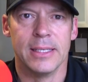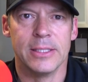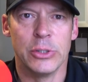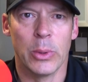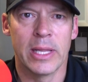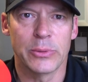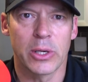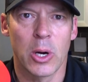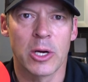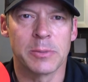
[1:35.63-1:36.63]
Two
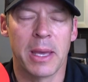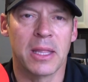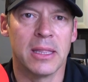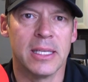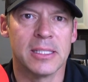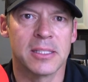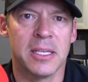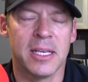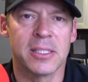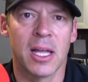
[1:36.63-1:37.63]
electric cars make the list, the
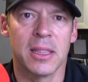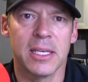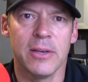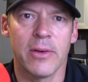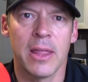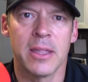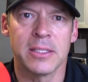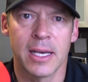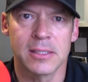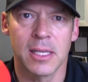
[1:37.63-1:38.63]
Nissan Leaf and the
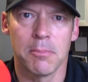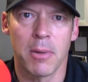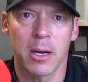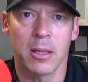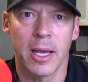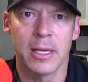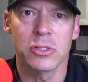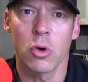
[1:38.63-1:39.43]
Tesla Model S,